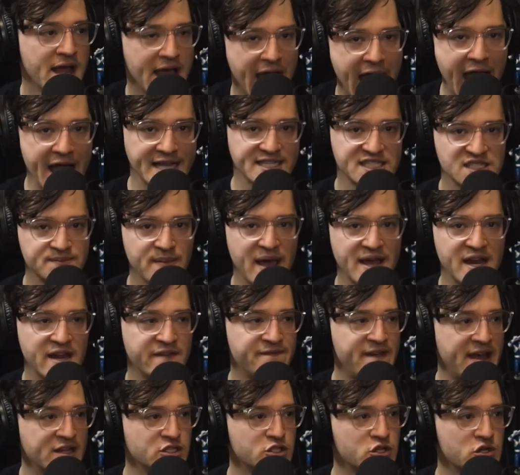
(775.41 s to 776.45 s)
X-Men
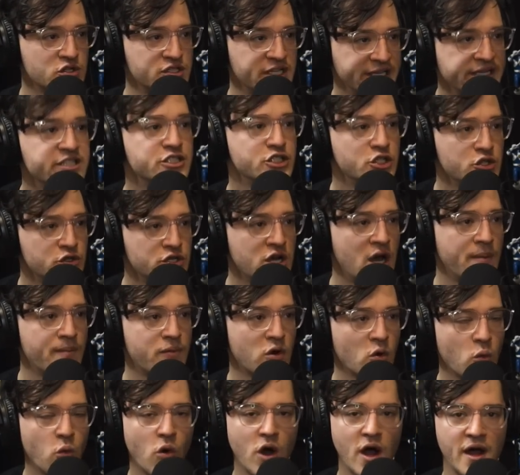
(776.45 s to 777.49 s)
Adventures issue
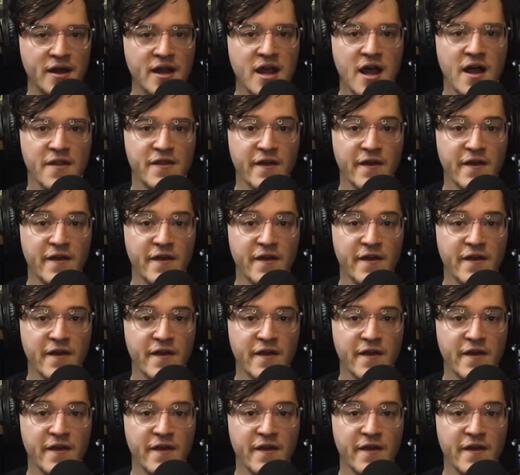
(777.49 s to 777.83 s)
number 1,